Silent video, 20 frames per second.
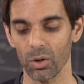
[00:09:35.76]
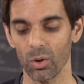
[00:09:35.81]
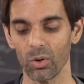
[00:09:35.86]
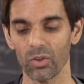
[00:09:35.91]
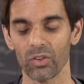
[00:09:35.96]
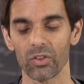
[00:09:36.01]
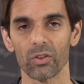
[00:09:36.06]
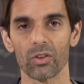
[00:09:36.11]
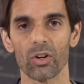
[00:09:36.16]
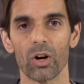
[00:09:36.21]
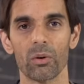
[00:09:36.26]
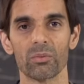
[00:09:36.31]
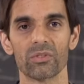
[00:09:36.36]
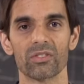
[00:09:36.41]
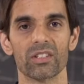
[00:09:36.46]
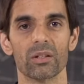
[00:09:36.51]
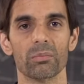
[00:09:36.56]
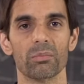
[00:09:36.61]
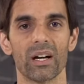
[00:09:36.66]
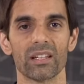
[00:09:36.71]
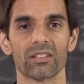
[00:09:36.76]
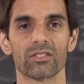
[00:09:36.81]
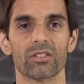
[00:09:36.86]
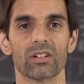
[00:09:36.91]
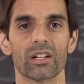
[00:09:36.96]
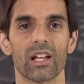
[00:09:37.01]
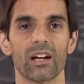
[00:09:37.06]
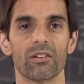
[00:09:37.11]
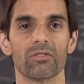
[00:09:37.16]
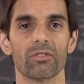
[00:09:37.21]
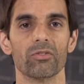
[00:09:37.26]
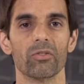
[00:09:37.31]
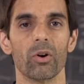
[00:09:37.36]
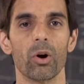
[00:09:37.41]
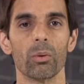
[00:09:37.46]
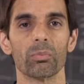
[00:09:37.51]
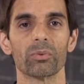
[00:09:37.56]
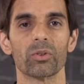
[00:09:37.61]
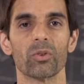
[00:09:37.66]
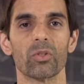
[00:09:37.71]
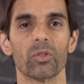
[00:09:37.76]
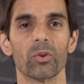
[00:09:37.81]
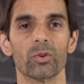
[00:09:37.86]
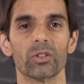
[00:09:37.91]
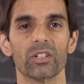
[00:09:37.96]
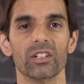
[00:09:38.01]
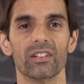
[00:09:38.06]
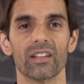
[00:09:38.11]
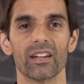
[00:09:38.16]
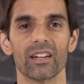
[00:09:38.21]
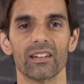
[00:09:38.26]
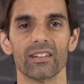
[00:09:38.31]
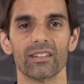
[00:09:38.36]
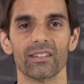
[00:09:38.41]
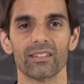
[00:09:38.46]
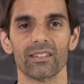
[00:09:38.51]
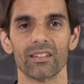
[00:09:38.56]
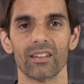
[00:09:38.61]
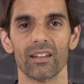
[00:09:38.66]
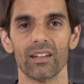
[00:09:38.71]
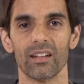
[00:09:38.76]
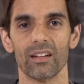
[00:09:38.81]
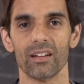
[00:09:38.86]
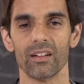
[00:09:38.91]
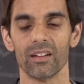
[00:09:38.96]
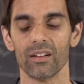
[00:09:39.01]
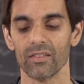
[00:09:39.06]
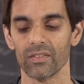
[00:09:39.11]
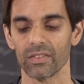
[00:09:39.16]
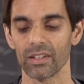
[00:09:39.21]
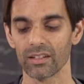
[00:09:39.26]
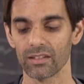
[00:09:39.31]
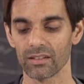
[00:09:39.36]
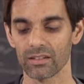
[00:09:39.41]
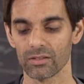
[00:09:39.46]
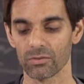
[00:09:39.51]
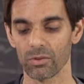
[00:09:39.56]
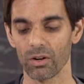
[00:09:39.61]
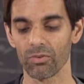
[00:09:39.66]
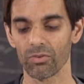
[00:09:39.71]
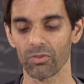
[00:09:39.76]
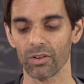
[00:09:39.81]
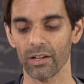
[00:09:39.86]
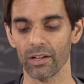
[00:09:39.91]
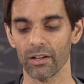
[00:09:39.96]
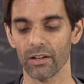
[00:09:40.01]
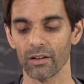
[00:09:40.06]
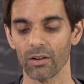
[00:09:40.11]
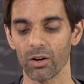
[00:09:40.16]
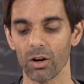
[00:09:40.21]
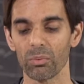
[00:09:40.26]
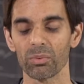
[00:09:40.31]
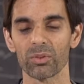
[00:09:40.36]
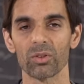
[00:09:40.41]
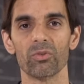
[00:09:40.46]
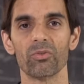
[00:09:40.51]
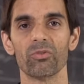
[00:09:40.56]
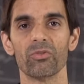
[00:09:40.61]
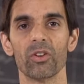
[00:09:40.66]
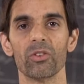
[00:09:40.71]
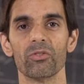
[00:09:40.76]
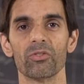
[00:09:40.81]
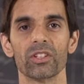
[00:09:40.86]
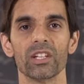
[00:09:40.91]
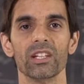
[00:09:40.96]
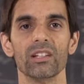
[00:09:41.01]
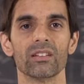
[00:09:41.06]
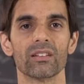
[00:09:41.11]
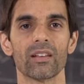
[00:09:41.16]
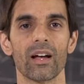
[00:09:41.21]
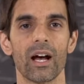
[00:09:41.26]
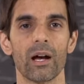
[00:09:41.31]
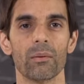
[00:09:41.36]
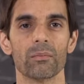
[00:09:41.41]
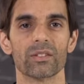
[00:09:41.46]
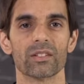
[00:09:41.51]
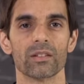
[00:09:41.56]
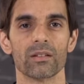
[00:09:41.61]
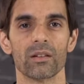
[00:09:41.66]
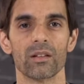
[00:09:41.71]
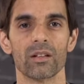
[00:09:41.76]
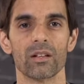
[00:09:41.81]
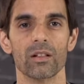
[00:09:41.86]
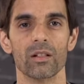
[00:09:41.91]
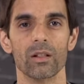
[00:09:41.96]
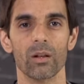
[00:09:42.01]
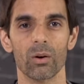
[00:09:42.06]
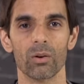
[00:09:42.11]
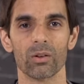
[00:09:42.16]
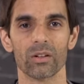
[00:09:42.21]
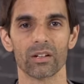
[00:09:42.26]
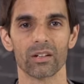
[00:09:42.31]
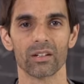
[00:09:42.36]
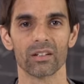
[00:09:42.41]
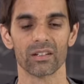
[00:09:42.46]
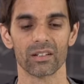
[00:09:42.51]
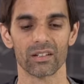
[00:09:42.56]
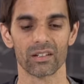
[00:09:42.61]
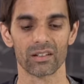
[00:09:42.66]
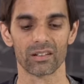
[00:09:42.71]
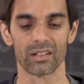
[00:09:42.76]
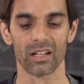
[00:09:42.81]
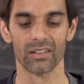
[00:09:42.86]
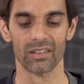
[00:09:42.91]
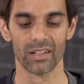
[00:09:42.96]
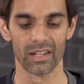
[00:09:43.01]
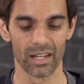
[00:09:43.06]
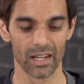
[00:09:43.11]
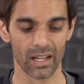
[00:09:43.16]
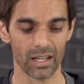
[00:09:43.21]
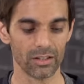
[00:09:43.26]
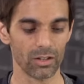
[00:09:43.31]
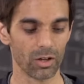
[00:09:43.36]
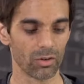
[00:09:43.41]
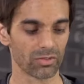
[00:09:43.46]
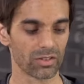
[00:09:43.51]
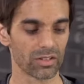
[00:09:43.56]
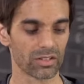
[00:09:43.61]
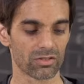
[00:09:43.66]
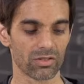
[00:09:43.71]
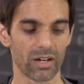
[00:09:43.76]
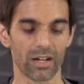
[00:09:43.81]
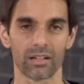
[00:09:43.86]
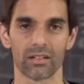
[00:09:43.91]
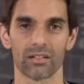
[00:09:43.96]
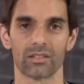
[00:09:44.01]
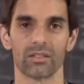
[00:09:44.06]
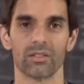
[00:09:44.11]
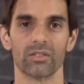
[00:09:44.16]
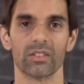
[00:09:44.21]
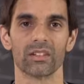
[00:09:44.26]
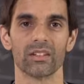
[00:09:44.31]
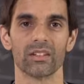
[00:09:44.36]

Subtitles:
also comes with a battery life of up to 30 days. This is roughly up to 15 times longer than any of these trackers on the